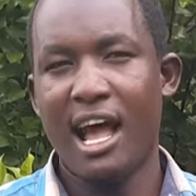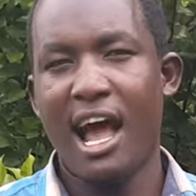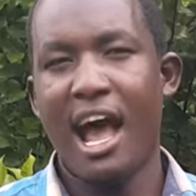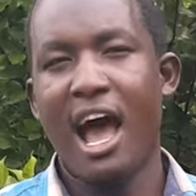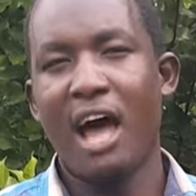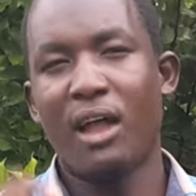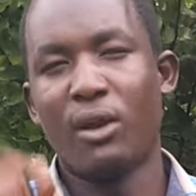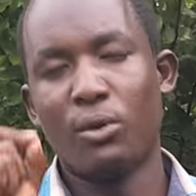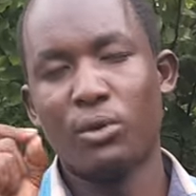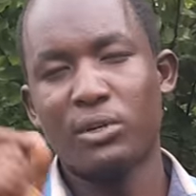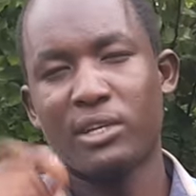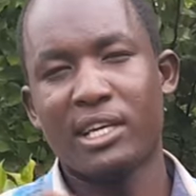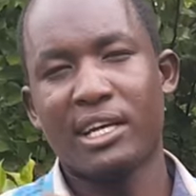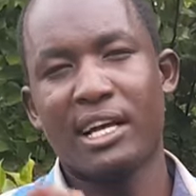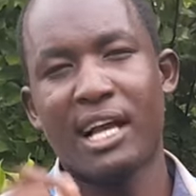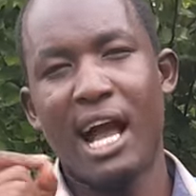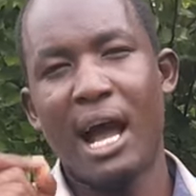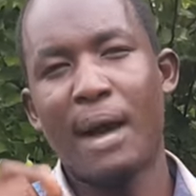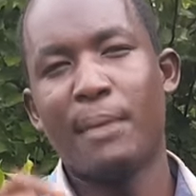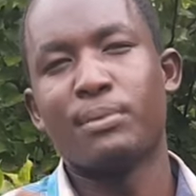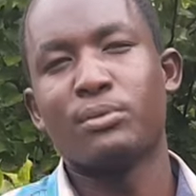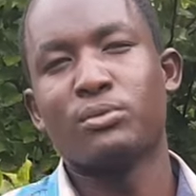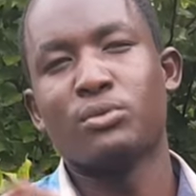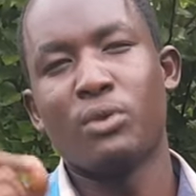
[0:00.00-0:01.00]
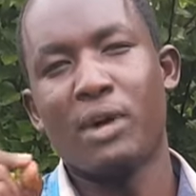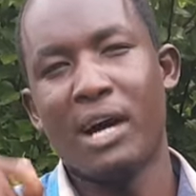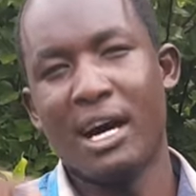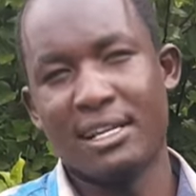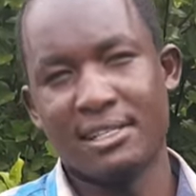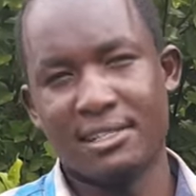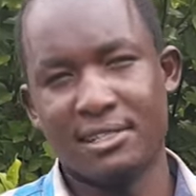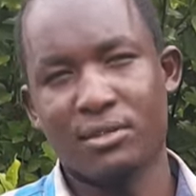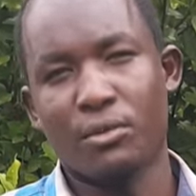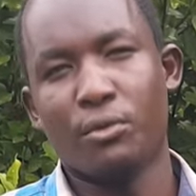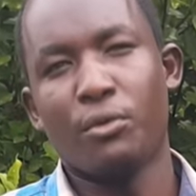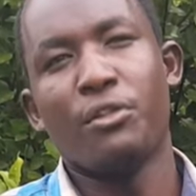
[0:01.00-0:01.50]
are looking up to
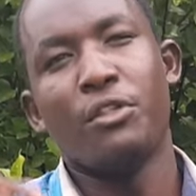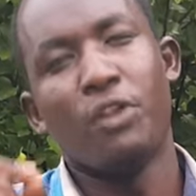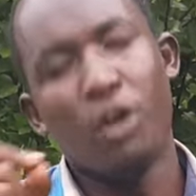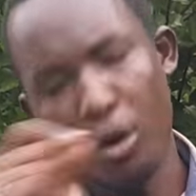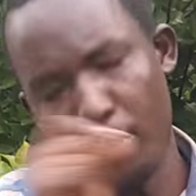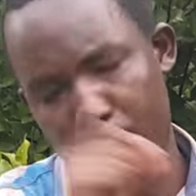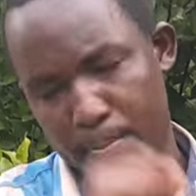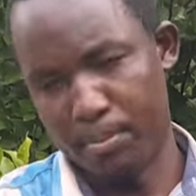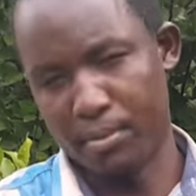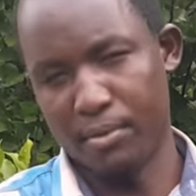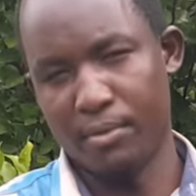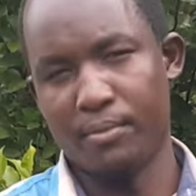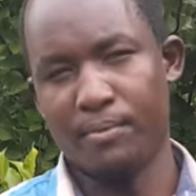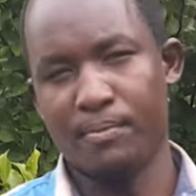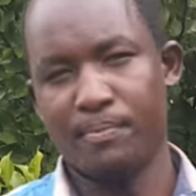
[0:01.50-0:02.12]
us with hope.